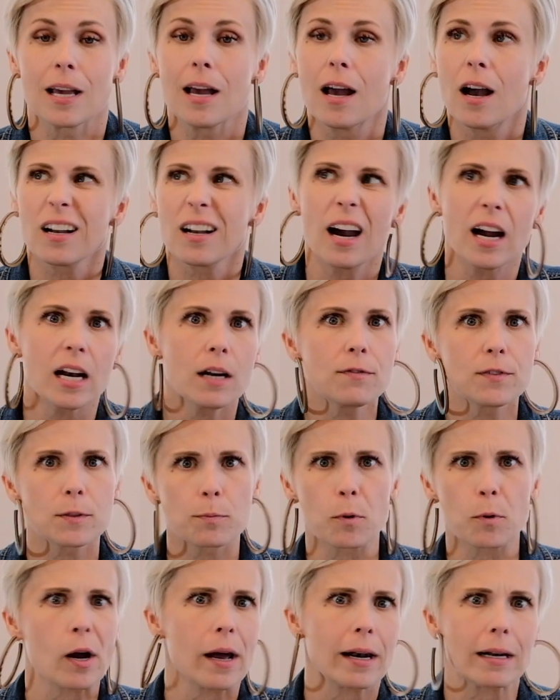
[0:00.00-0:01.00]
kind of
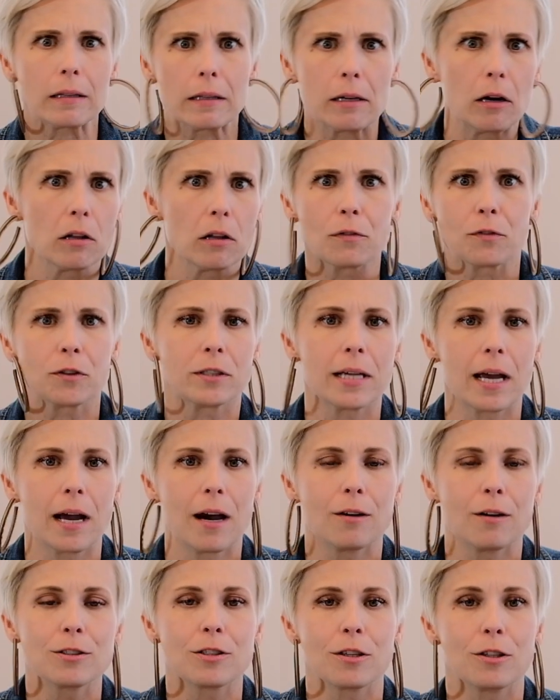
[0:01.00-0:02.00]
sporadically all over
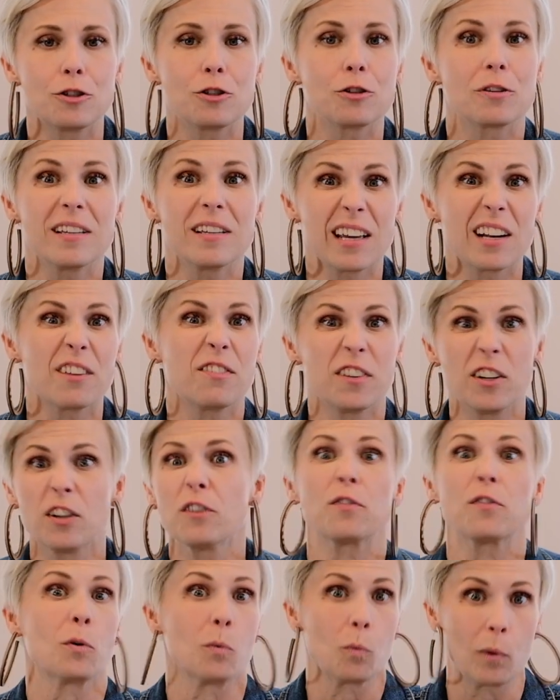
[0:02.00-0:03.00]
town so that you can get a feel
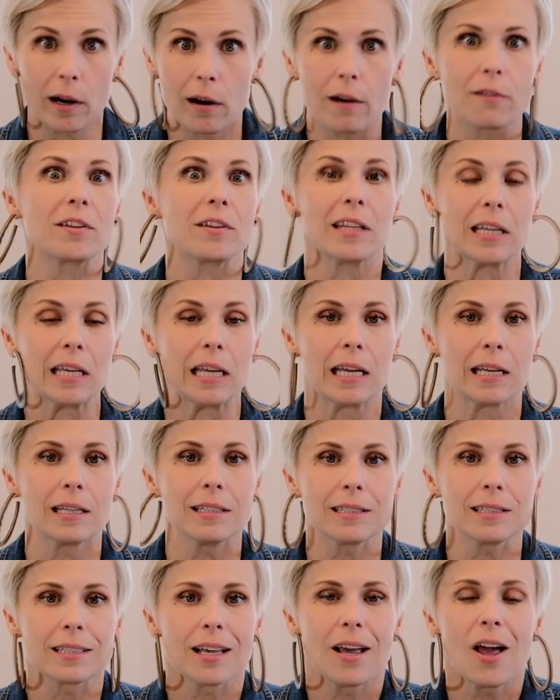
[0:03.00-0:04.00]
for where everything is.